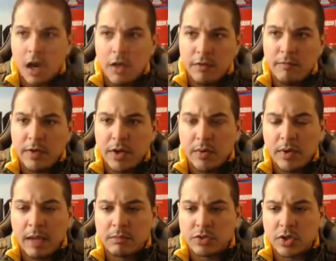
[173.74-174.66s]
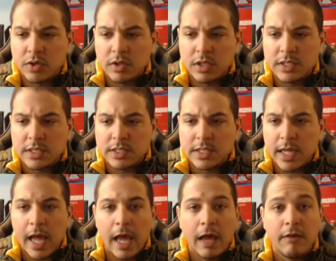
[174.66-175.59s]
video game journalists
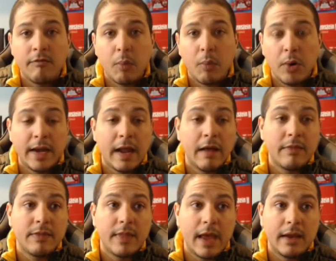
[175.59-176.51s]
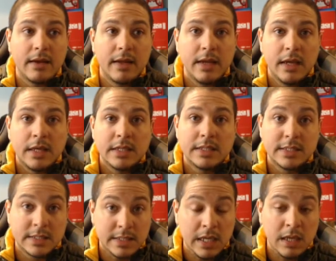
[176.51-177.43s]
have pointed out that
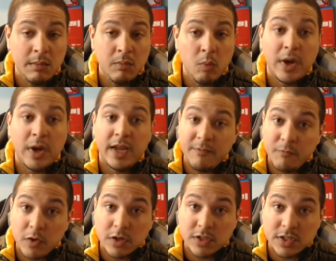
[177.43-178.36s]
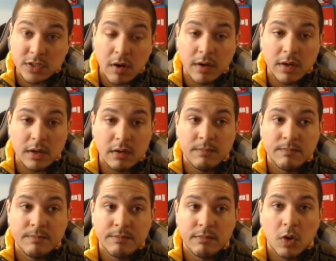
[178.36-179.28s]
Steam, when it first started,
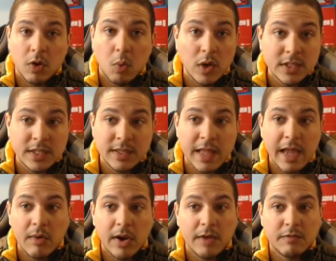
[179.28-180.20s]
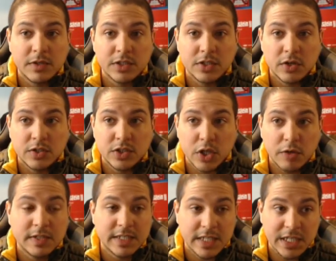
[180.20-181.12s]
wasn't that great of a
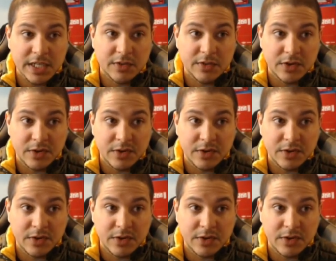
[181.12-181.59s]
service either.